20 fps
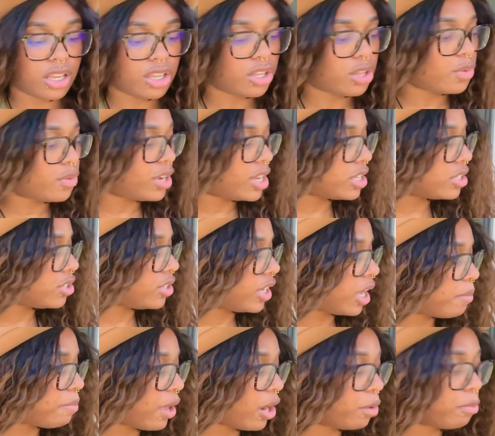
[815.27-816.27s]
you need to get
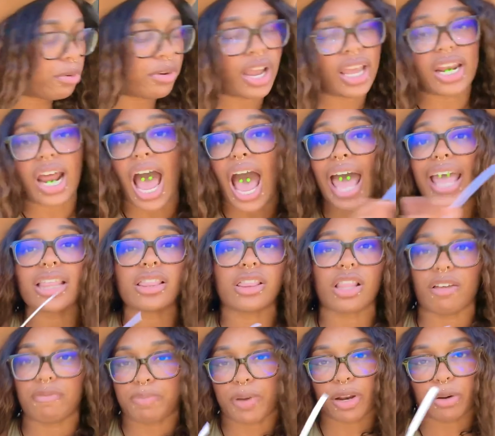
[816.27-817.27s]
Petal Parade. I
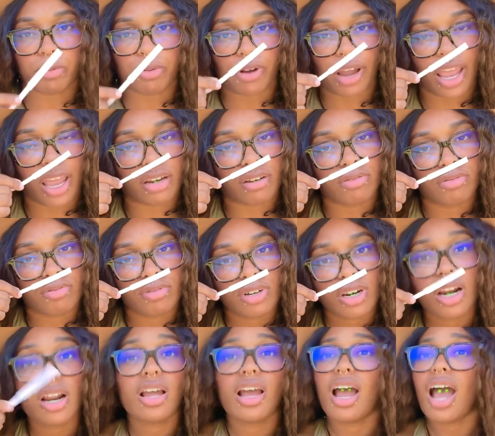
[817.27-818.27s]
love Petal Parade.
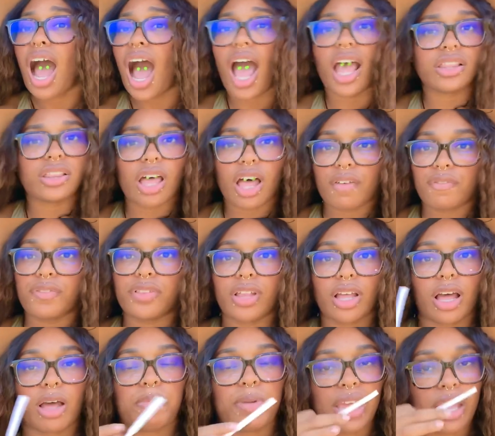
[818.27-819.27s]
I love
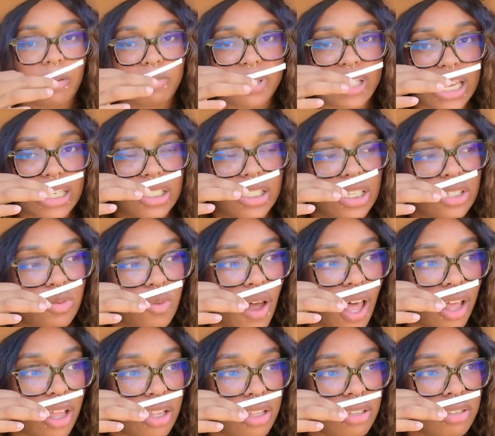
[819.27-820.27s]
the Pink Obsessed as
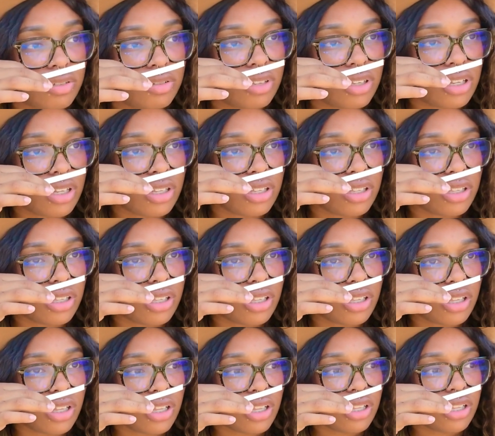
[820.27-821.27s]
well,
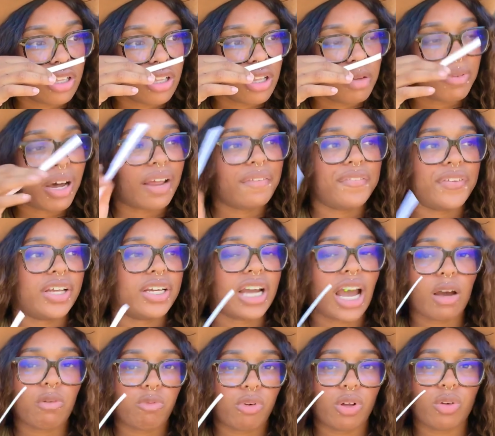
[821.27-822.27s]
but I feel like I
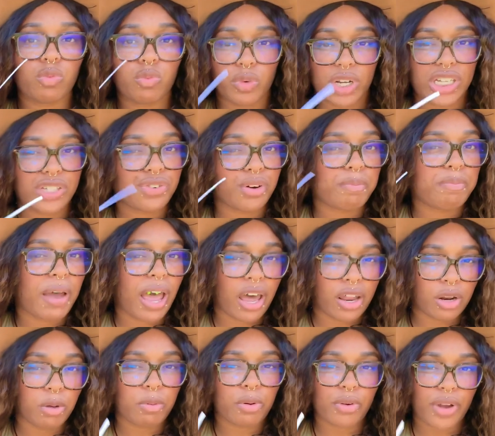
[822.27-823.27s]
will reach for Petal
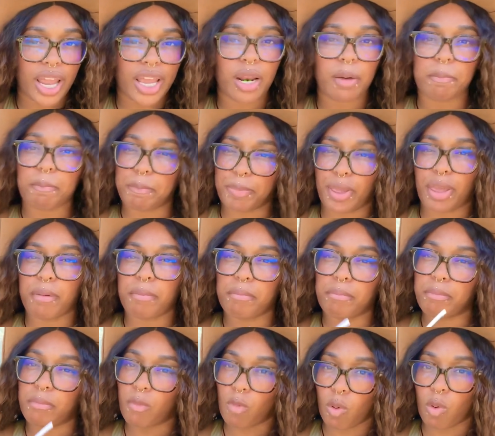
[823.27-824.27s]
Parade a bit
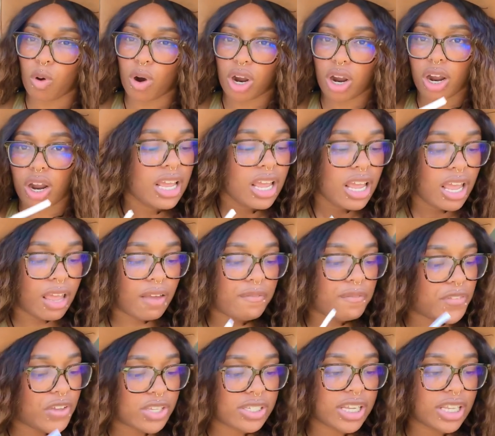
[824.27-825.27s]
more. It
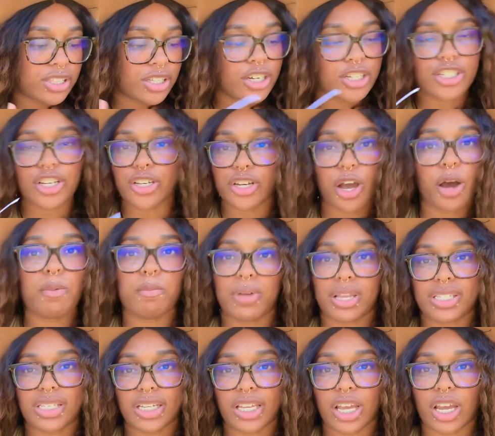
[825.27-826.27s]
feels like there's a note
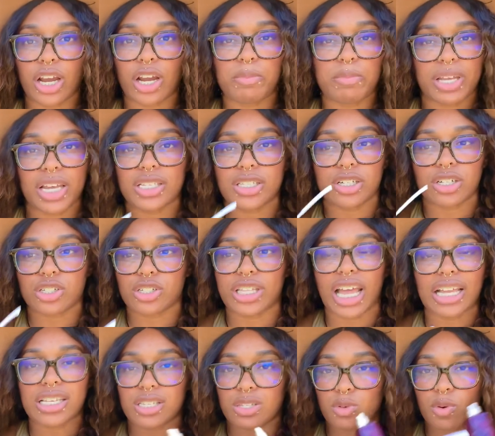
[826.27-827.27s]
missing here because there's that
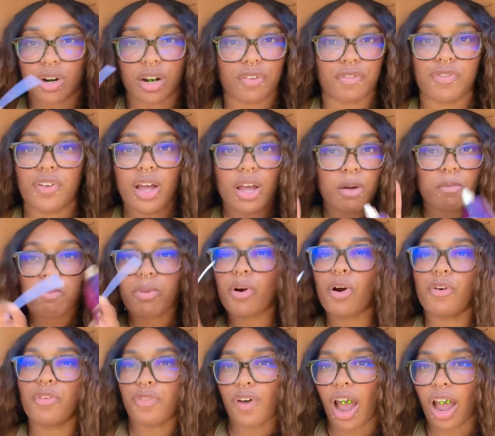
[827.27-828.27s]
sort of
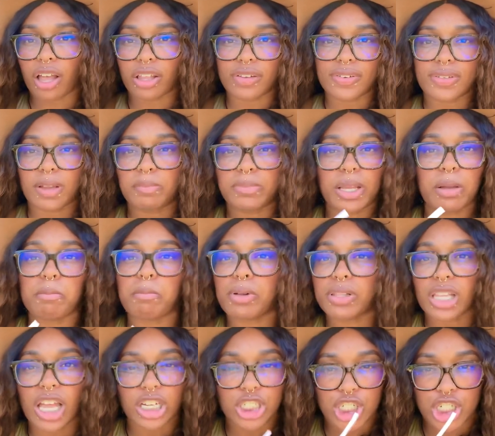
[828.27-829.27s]
profile of something
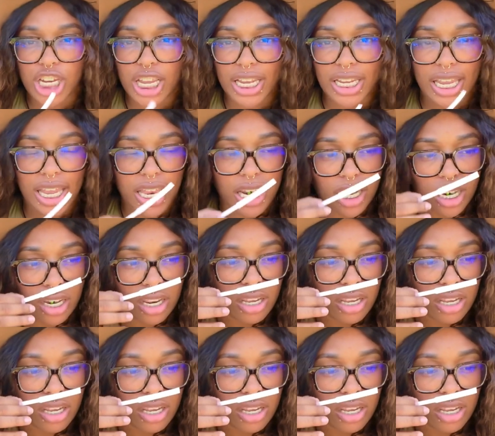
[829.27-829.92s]
blushing and